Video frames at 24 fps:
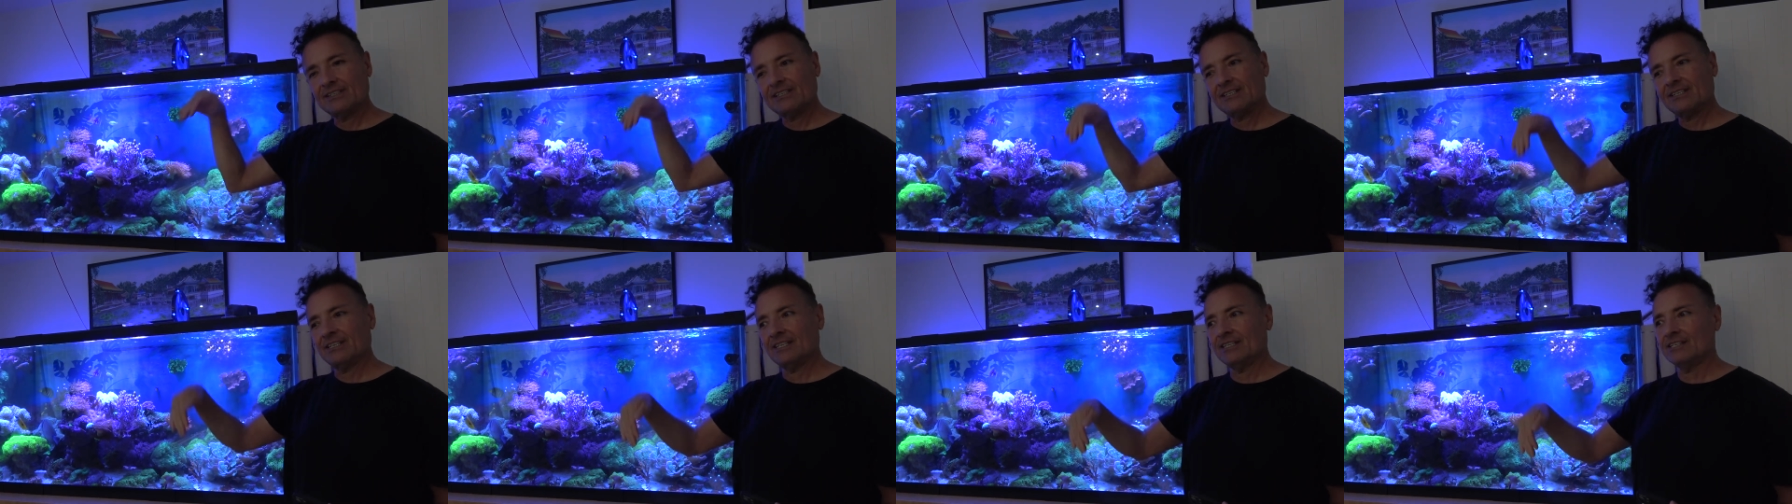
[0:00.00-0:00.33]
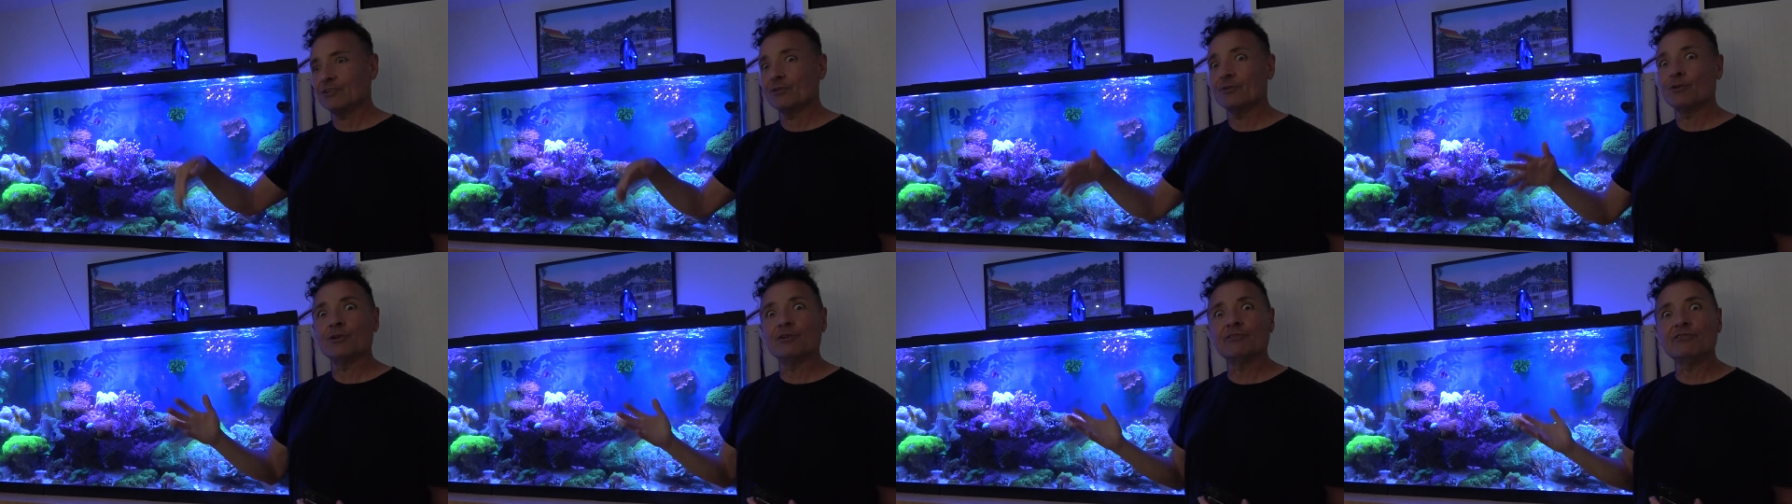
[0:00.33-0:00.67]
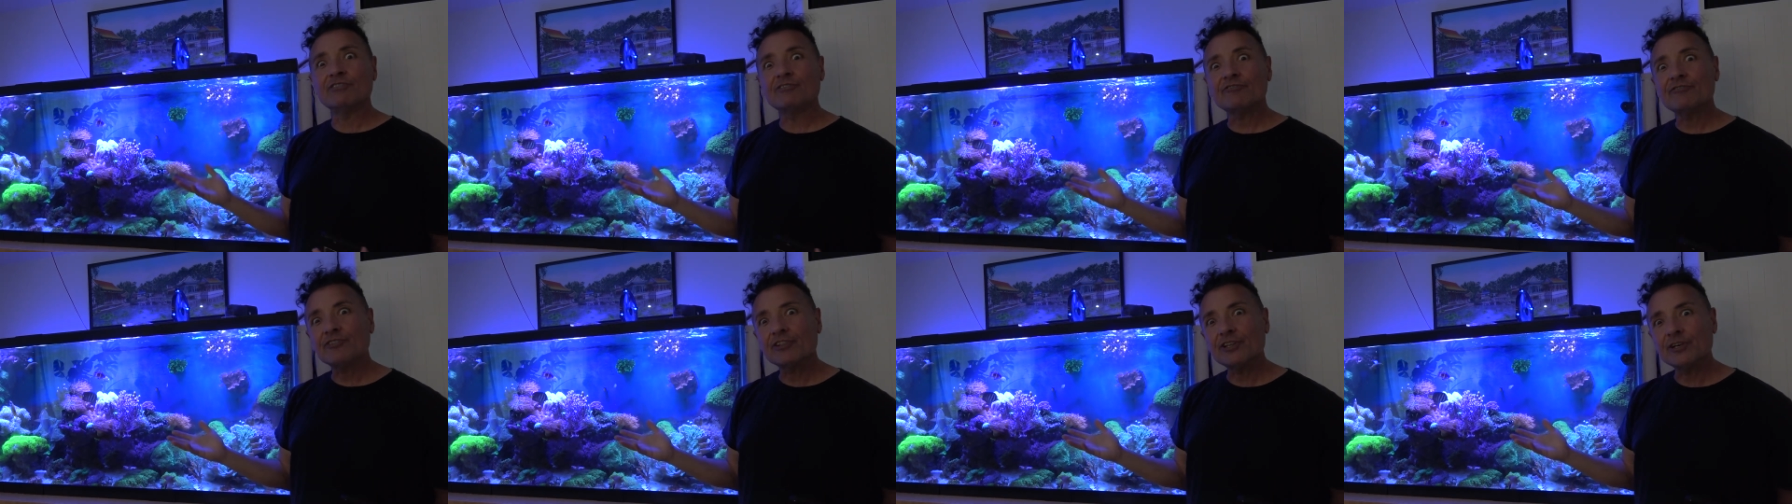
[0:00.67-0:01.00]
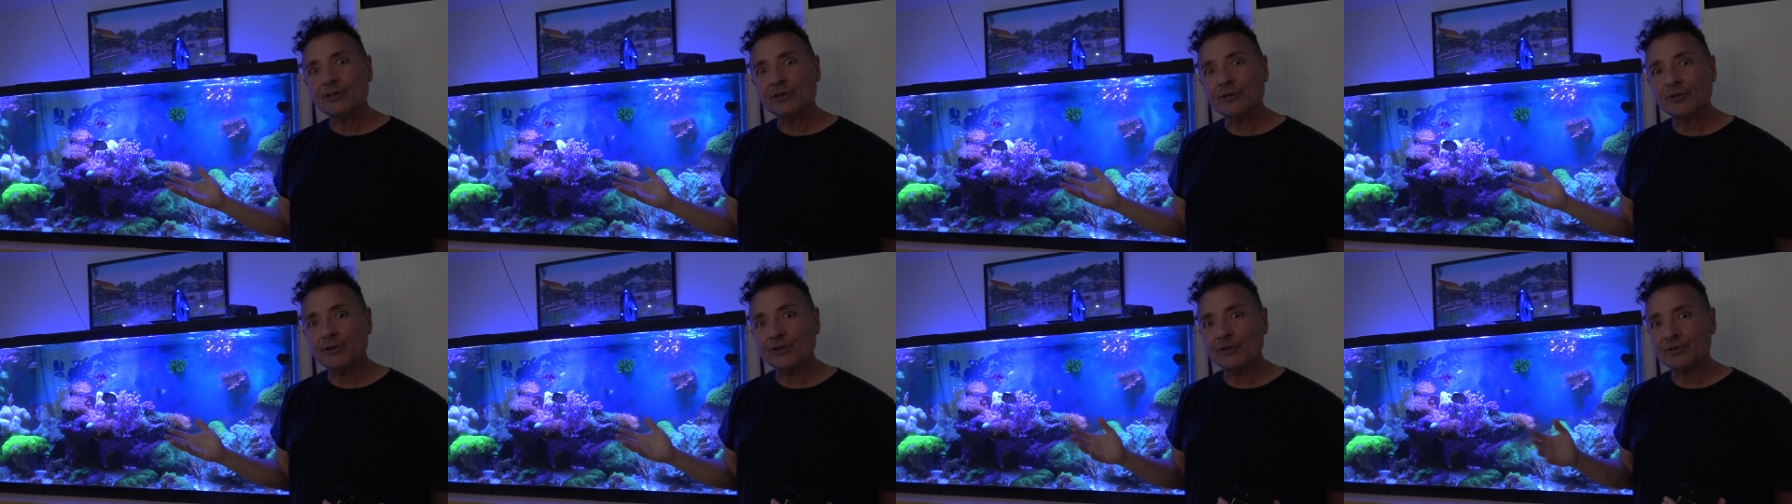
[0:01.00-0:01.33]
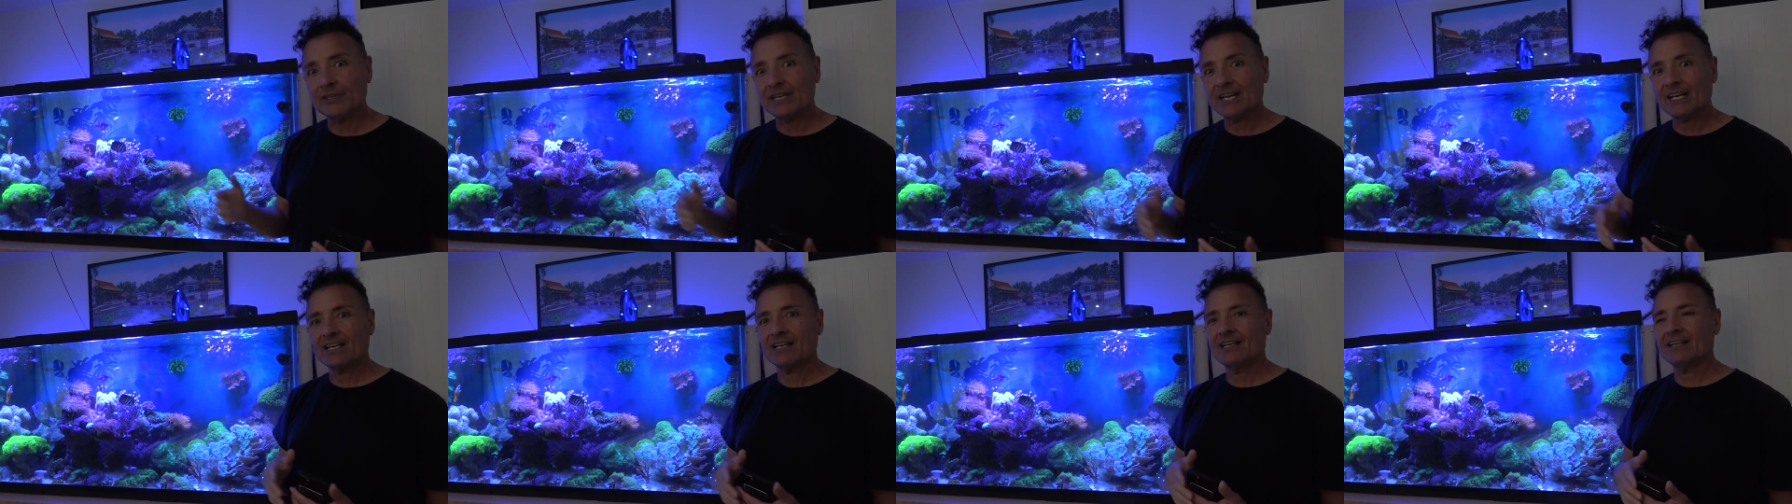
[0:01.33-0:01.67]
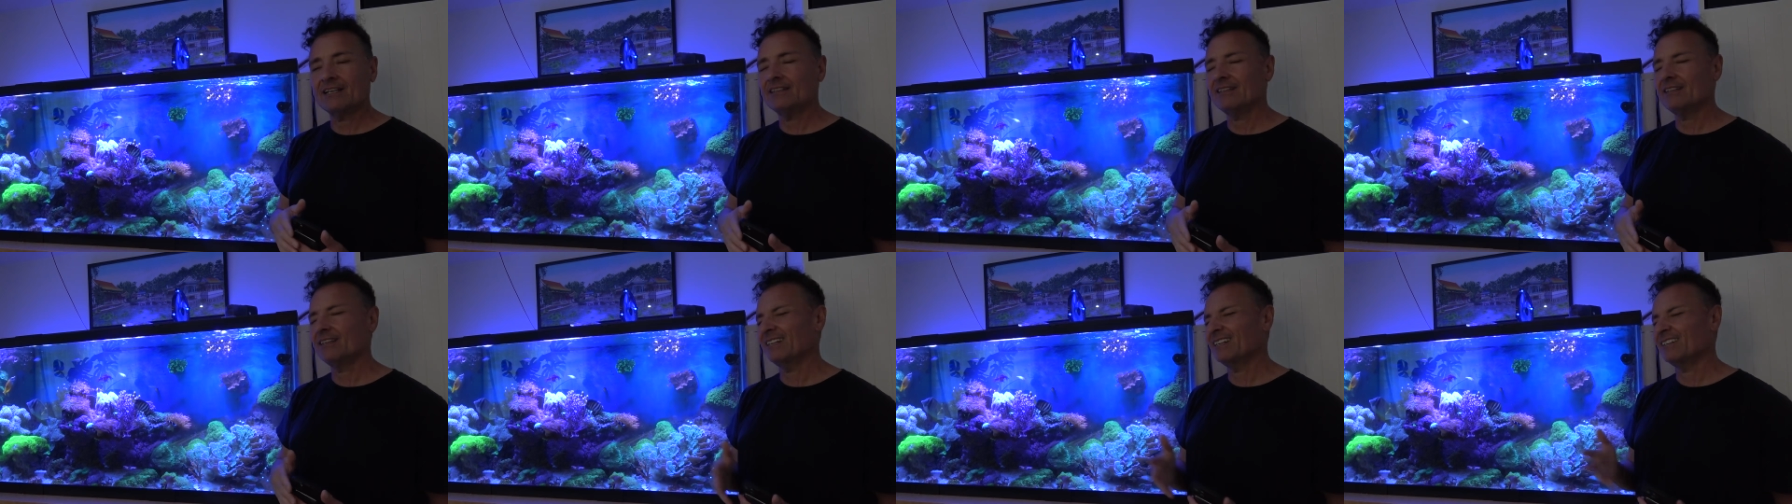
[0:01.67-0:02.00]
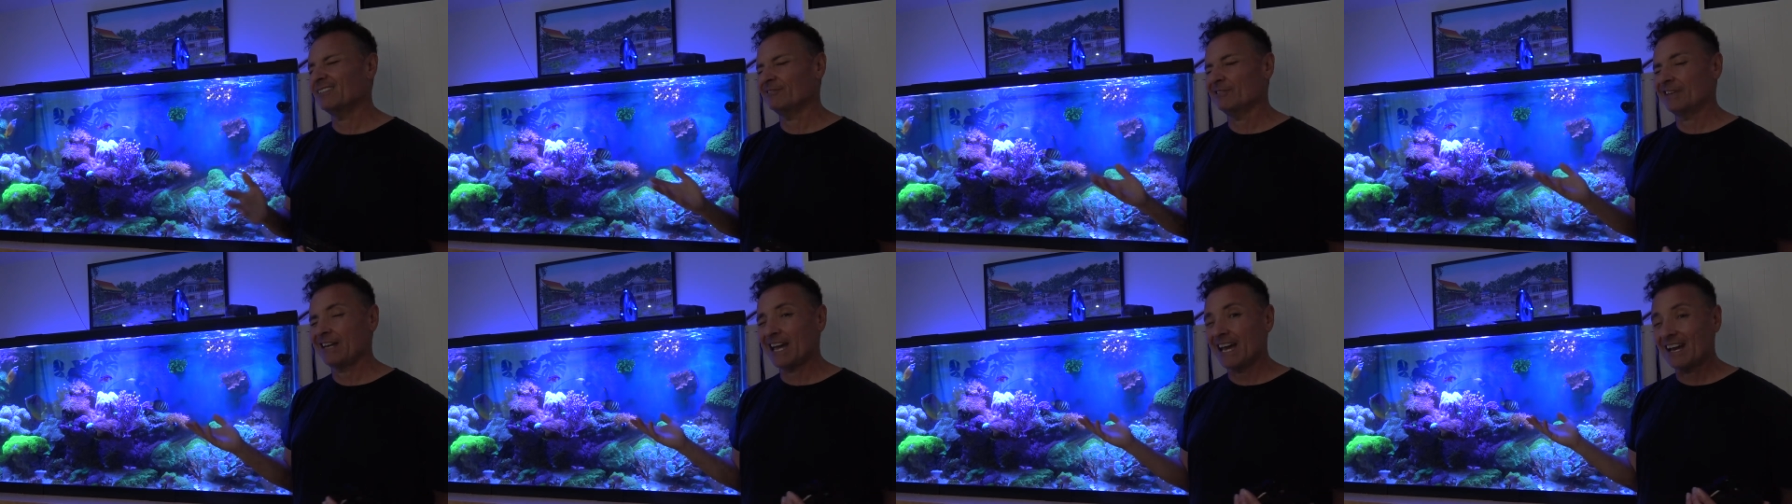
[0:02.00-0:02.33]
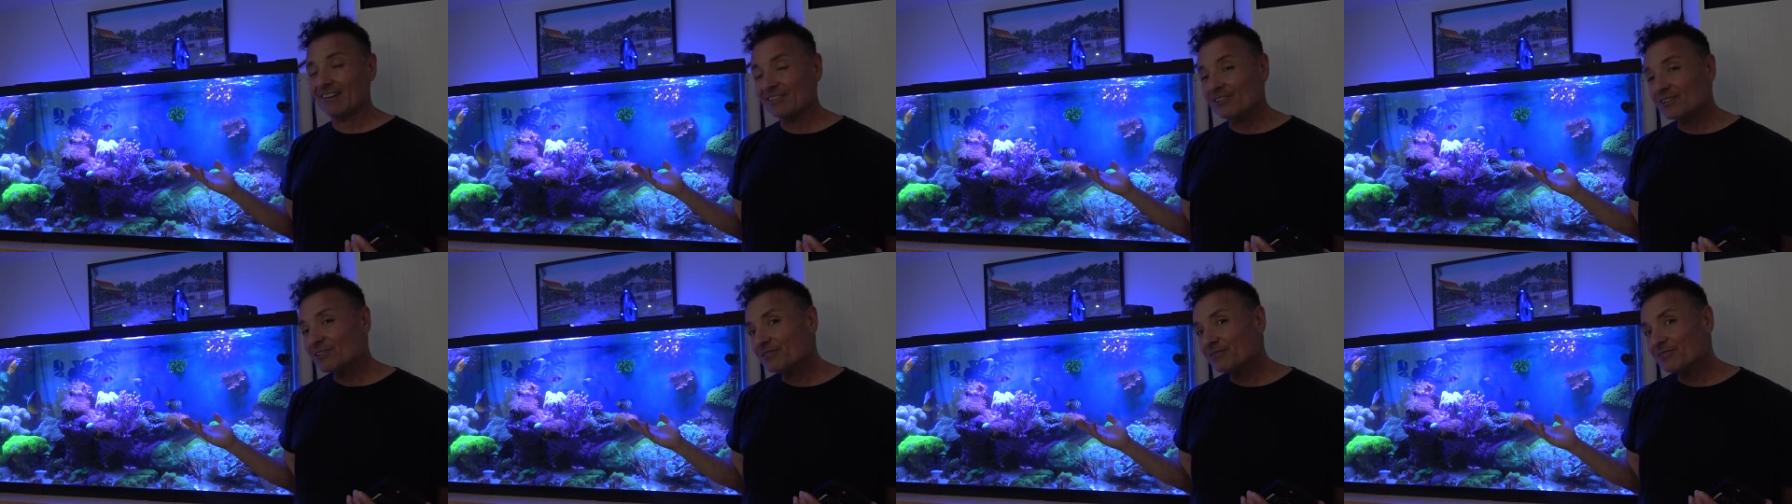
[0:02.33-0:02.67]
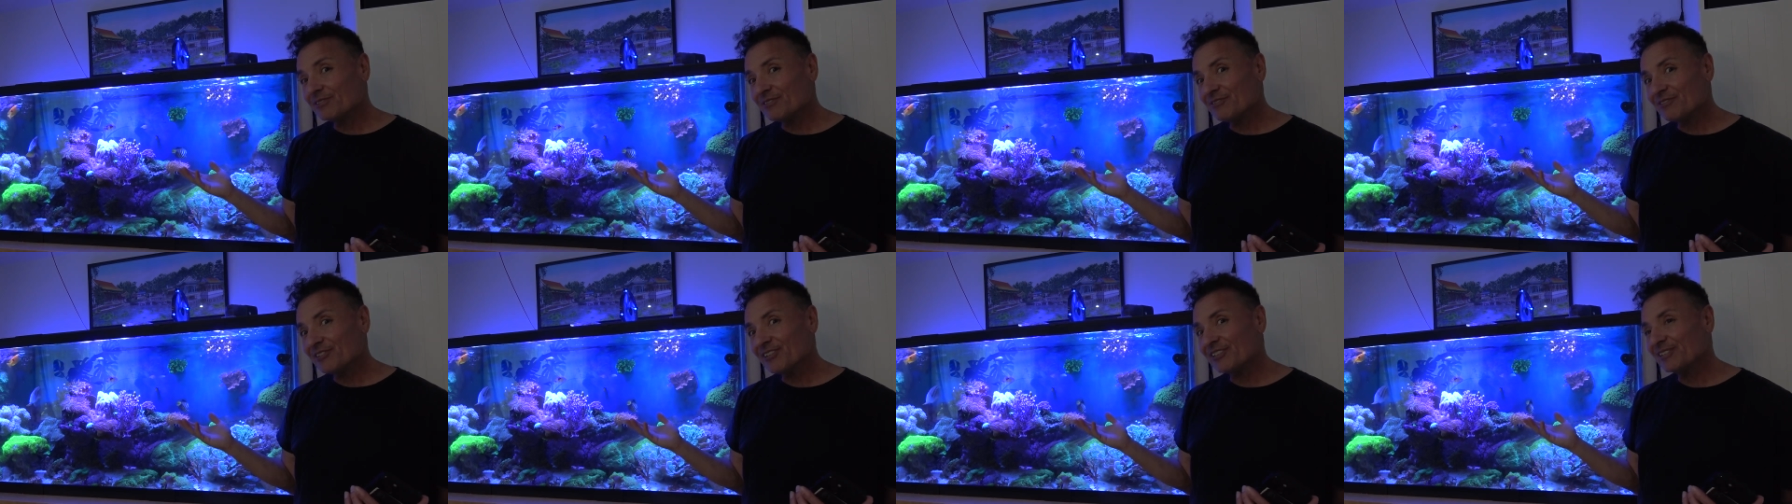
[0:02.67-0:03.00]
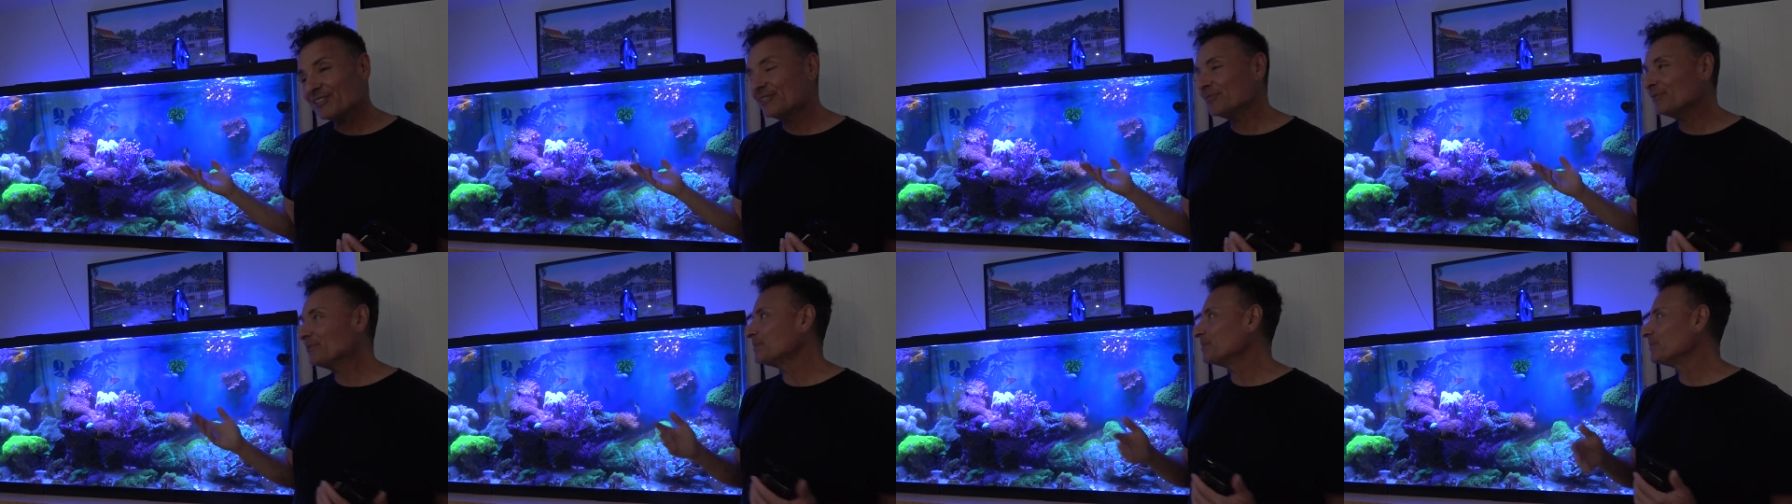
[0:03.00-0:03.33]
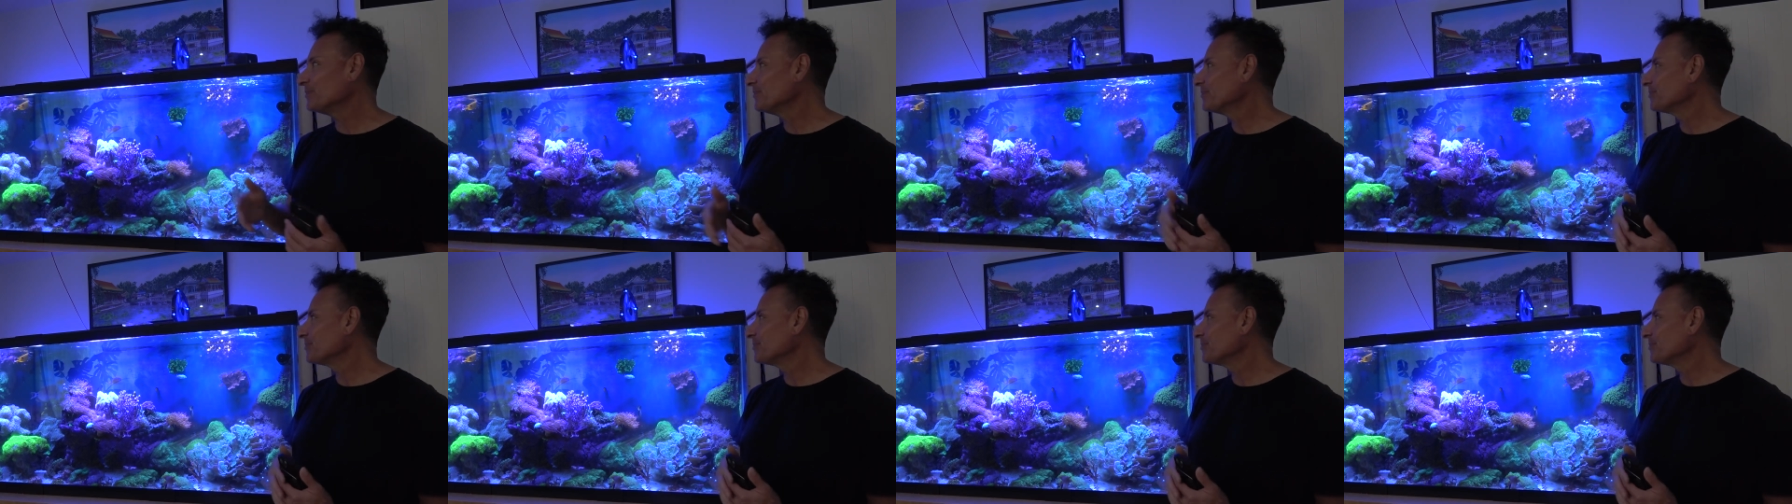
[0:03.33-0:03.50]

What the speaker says: in your overflow, that kind of thing. I don't have an overflow,